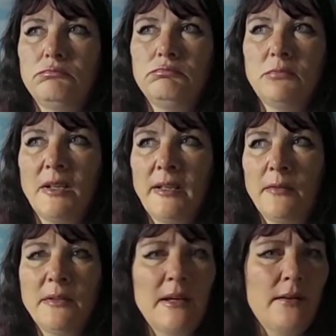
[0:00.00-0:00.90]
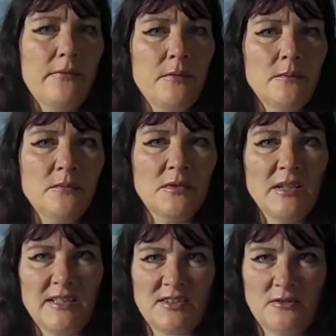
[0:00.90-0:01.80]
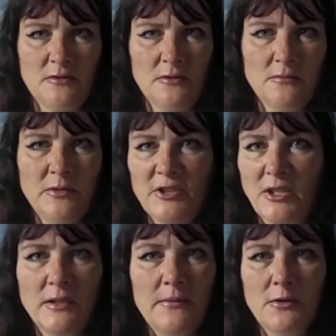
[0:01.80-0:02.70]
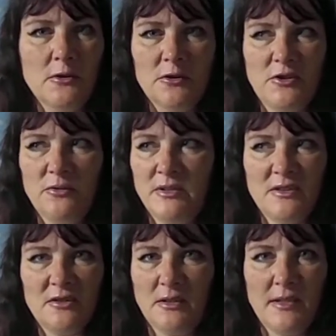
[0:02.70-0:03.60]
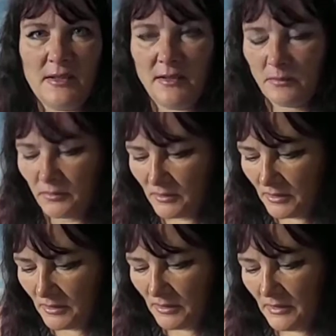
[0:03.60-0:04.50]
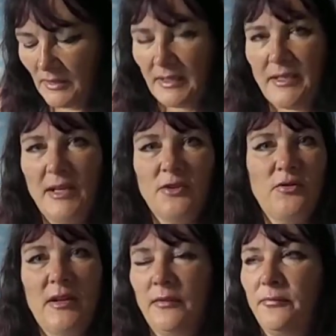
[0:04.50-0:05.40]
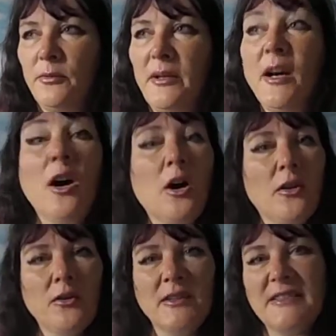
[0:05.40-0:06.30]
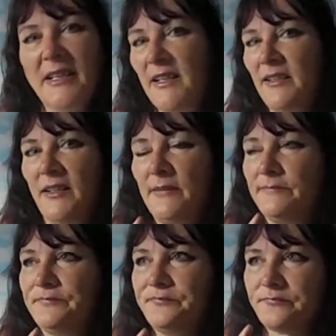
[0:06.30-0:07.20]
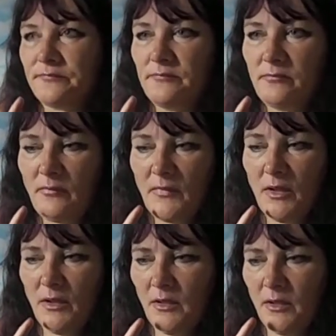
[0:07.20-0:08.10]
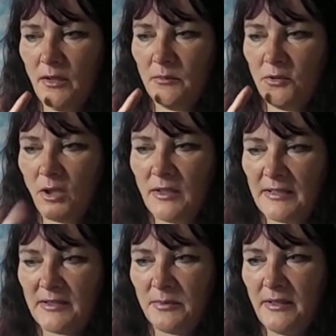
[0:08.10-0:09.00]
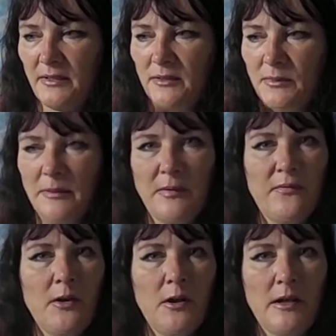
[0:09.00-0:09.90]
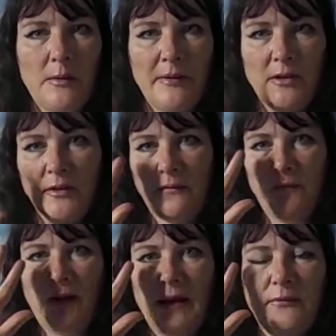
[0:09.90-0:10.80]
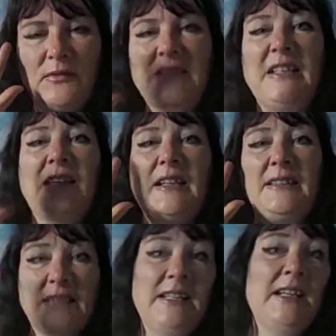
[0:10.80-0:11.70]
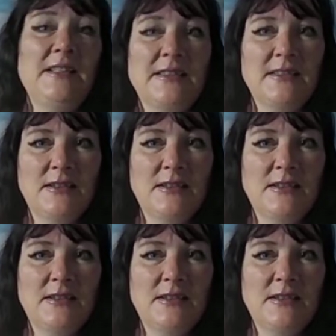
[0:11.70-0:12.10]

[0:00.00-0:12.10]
an hour and a half from Glasgow, which I'll never go to because I don't like it, but I can't drive through it. Although saying that, not last week, the week before, I went on a 5-day date